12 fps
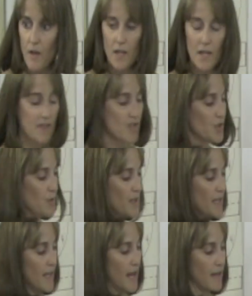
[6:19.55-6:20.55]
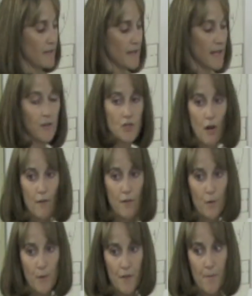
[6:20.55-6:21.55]
Let's do it again. Count
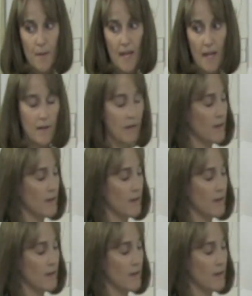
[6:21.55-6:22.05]
over with me.